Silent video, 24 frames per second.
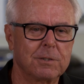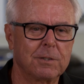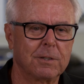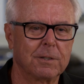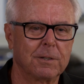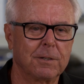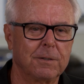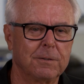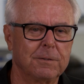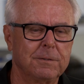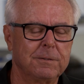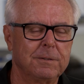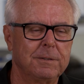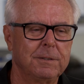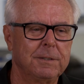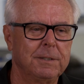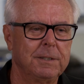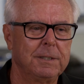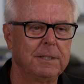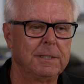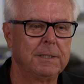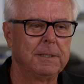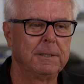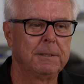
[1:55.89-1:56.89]

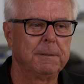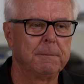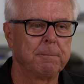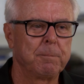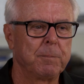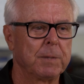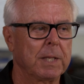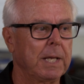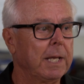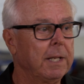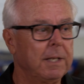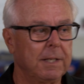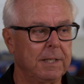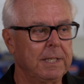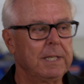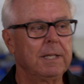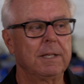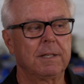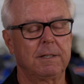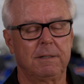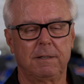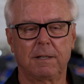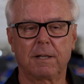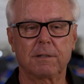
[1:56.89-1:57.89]
And
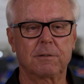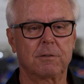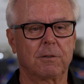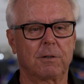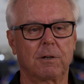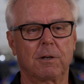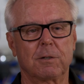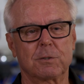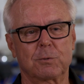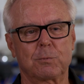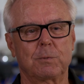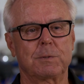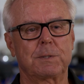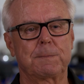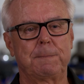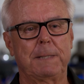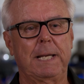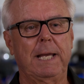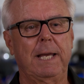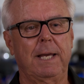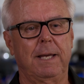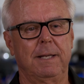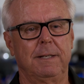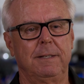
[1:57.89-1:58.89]
again, not that ours was
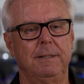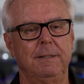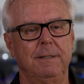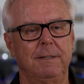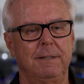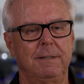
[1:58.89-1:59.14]
bad.